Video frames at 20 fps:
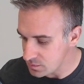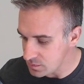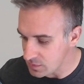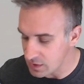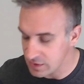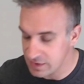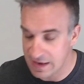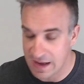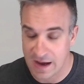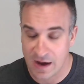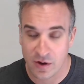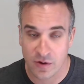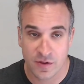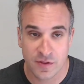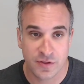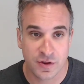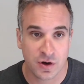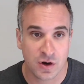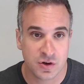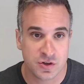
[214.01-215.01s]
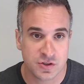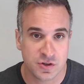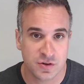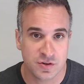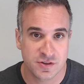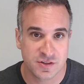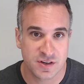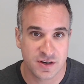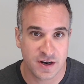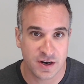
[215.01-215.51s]
Now, there are certain
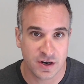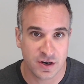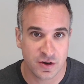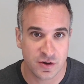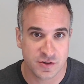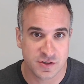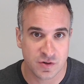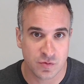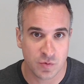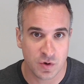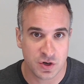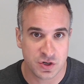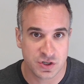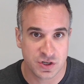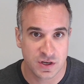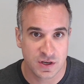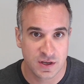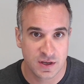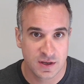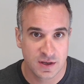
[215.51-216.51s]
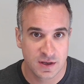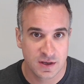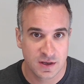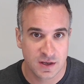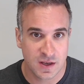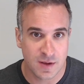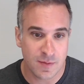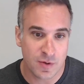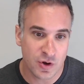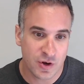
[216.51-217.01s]
scenarios in which
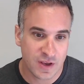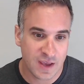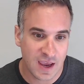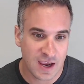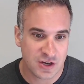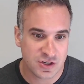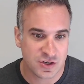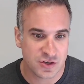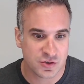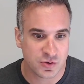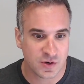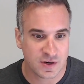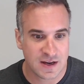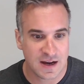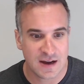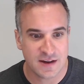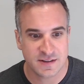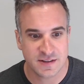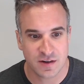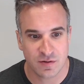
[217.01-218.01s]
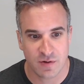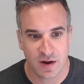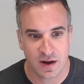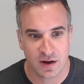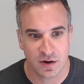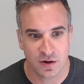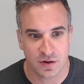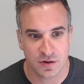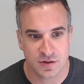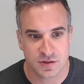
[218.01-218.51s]
communications or content
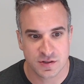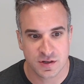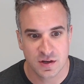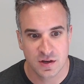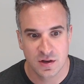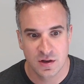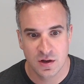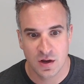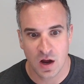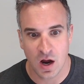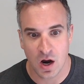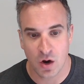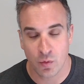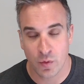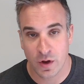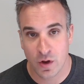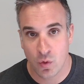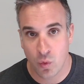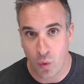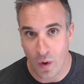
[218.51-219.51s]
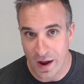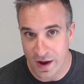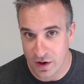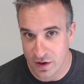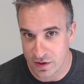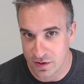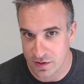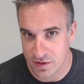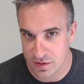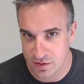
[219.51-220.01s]
records are
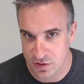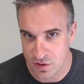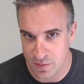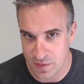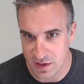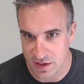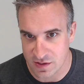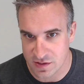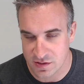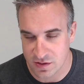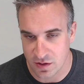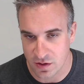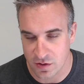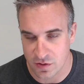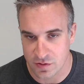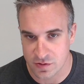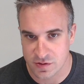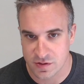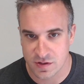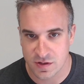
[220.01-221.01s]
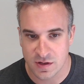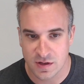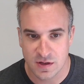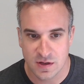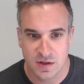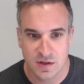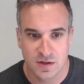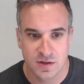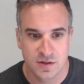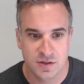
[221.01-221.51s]
required to be disclosed.
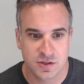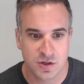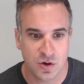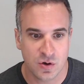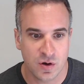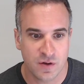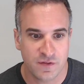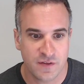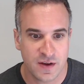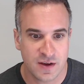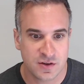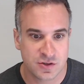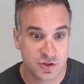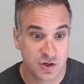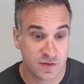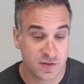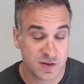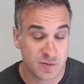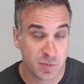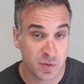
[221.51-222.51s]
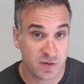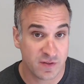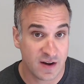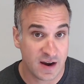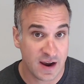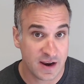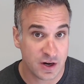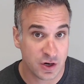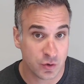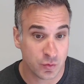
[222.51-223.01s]
So if a service
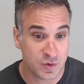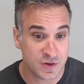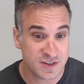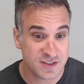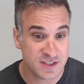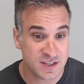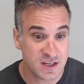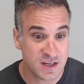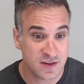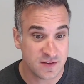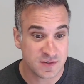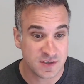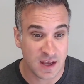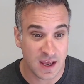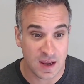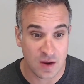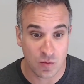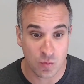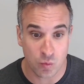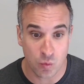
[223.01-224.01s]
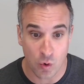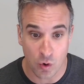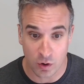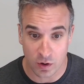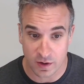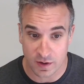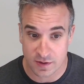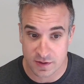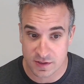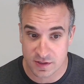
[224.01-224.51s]
provider receives a
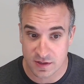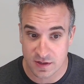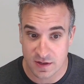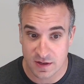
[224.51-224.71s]
warrant,